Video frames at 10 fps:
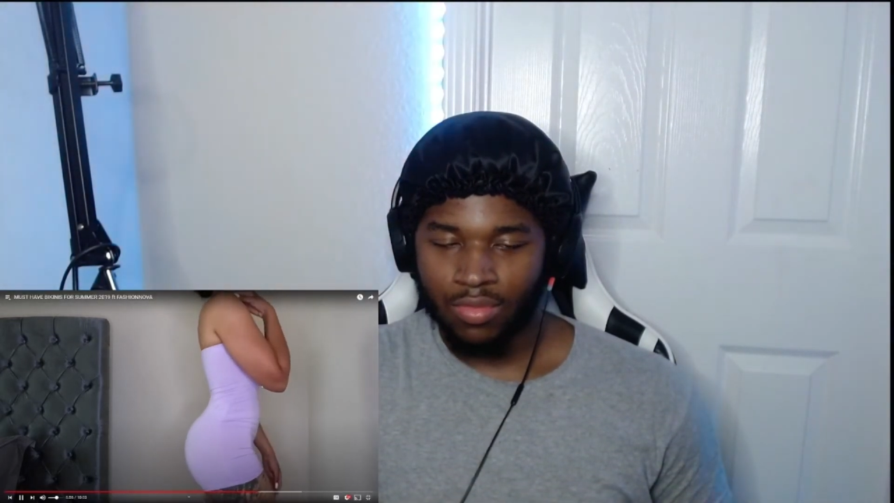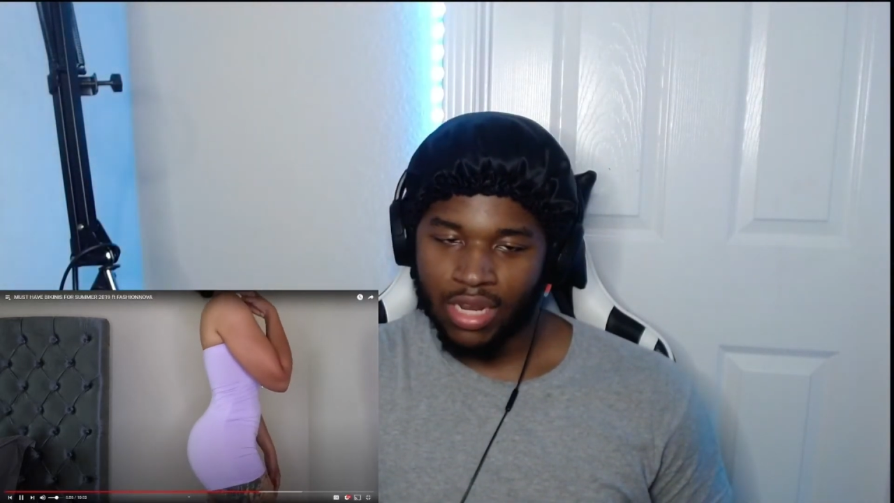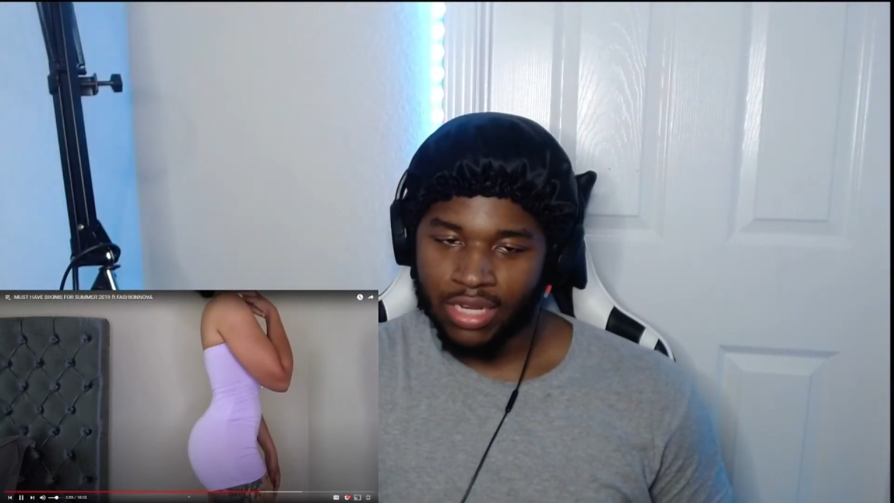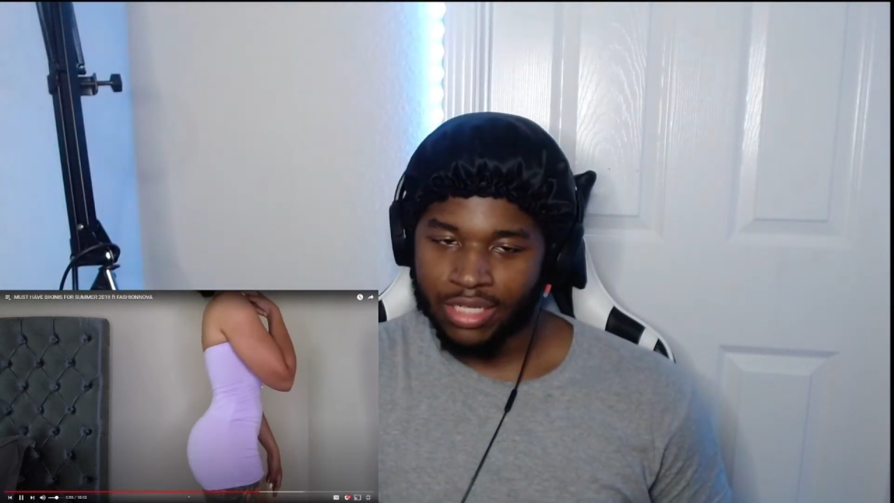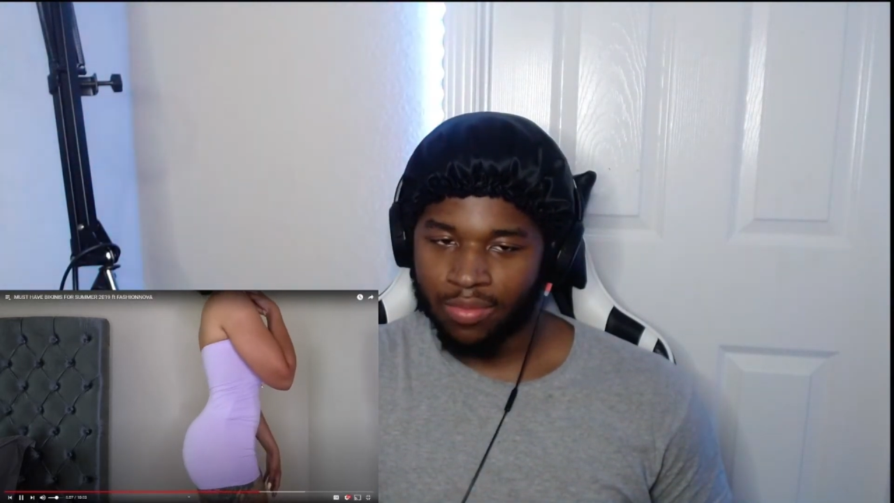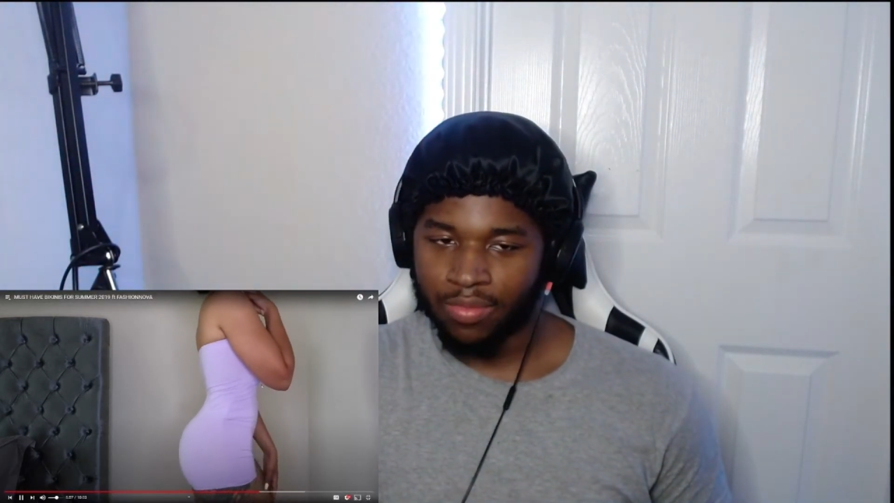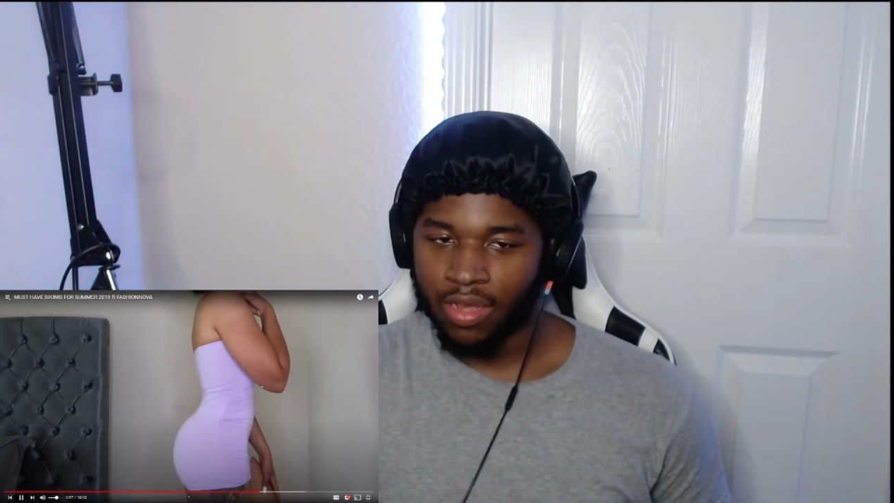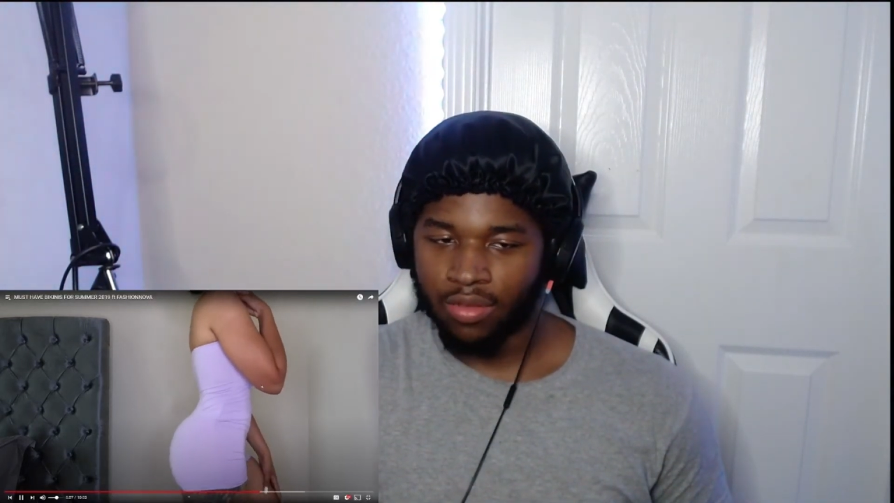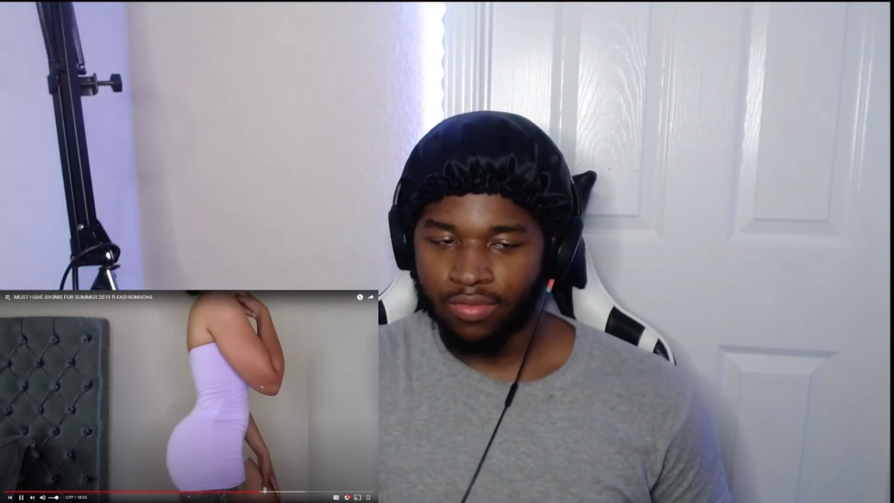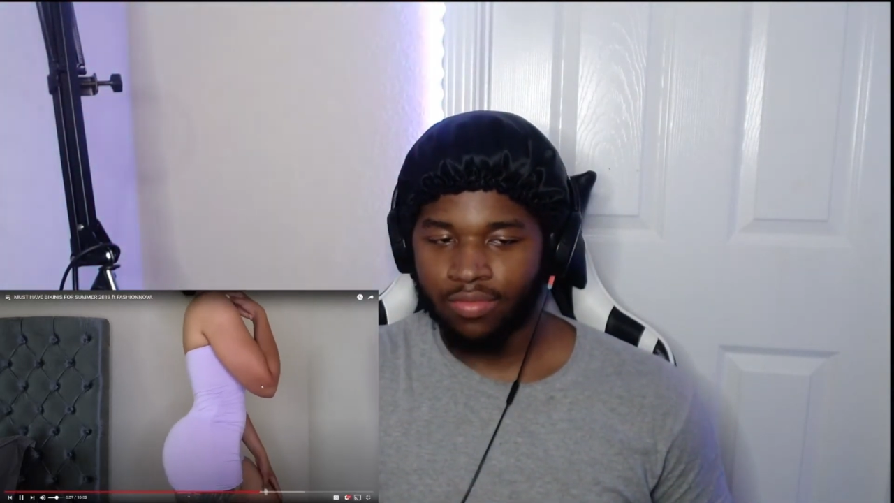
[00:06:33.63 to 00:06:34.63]
Like some, yeah,
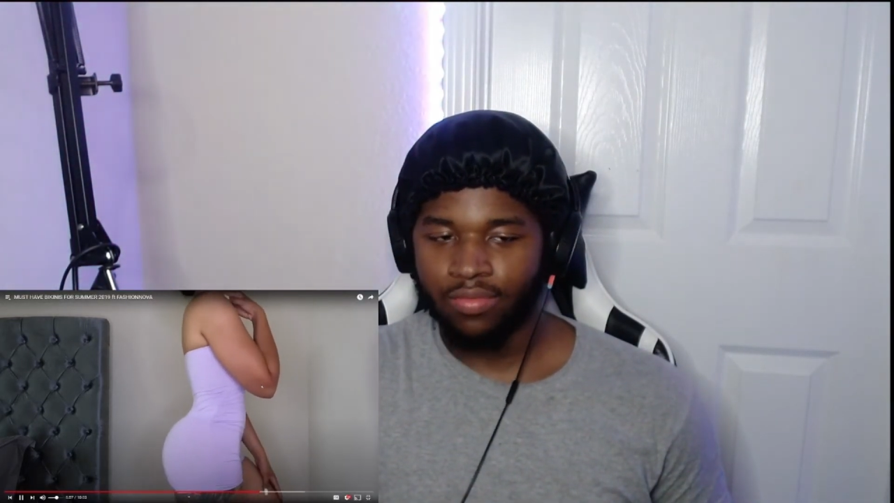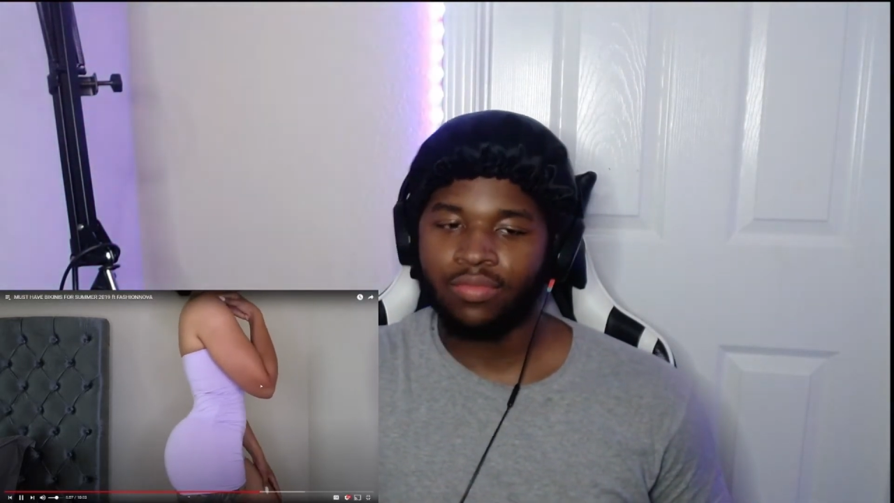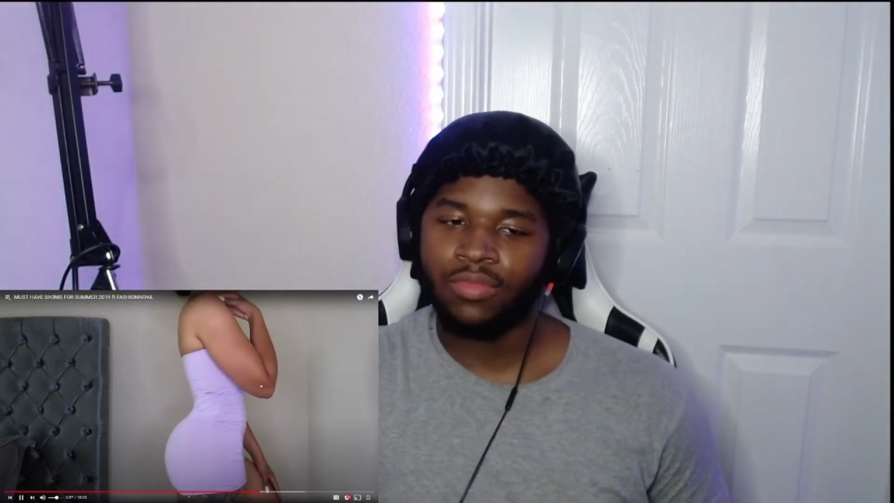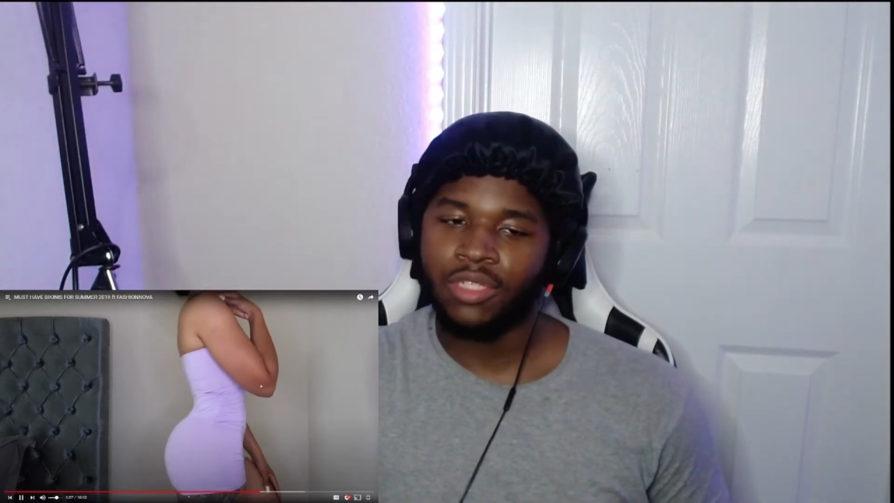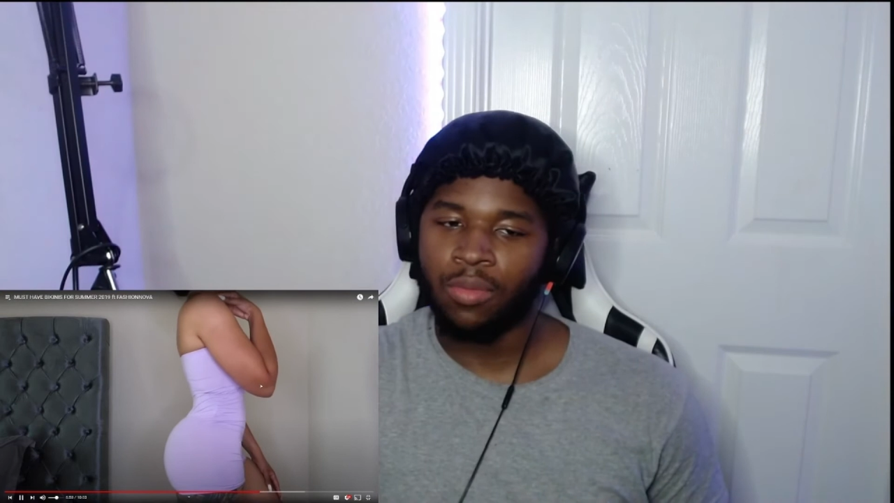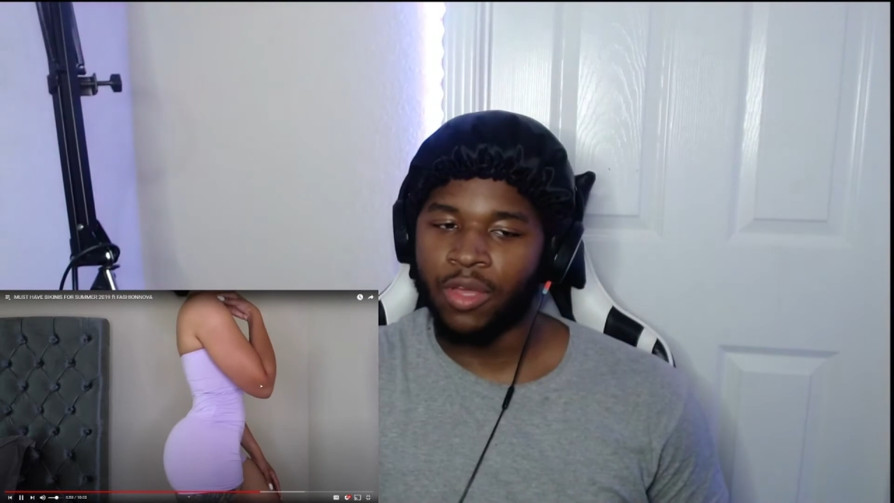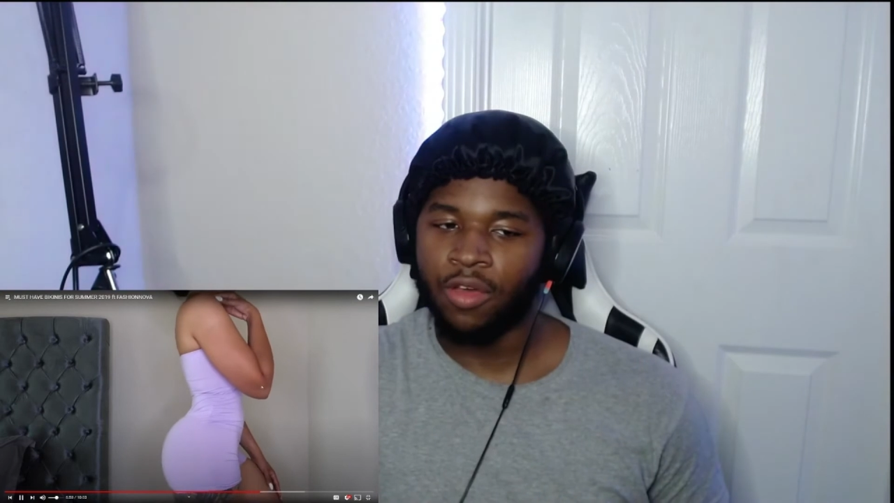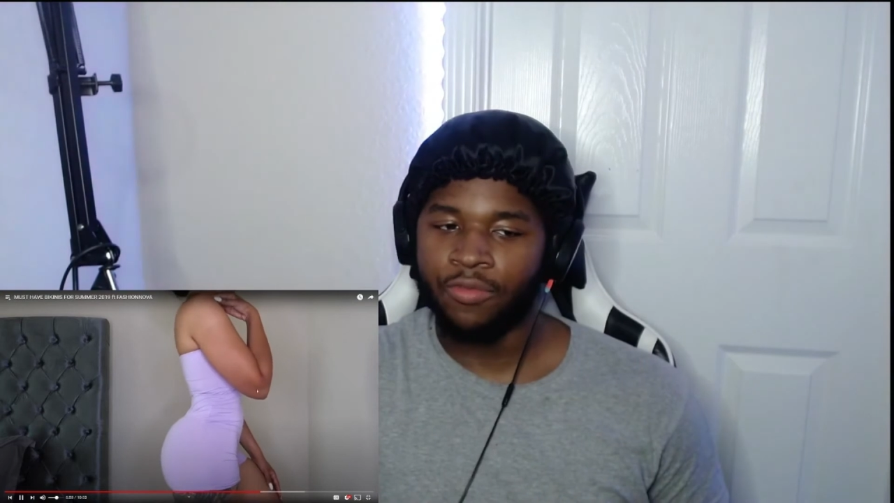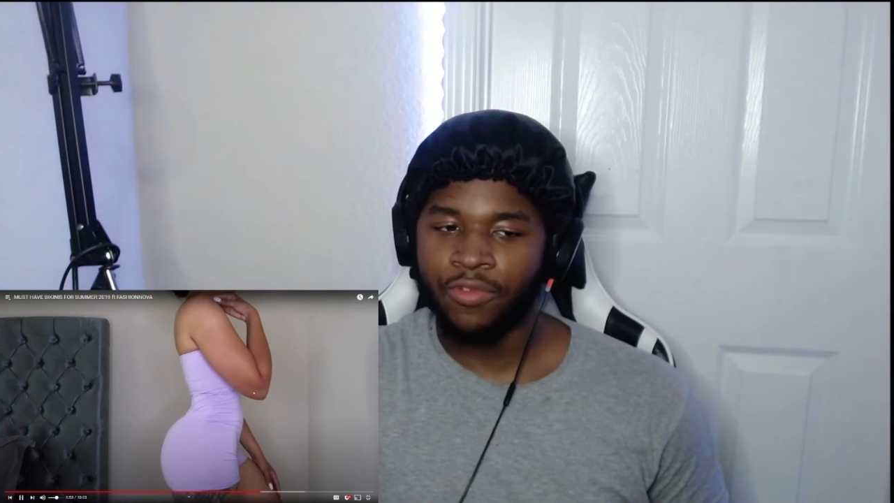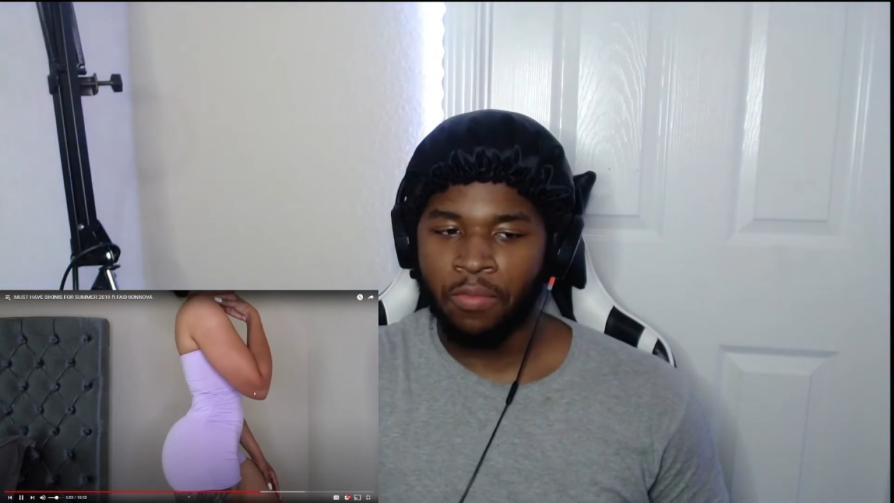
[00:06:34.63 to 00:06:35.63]
something comfortable.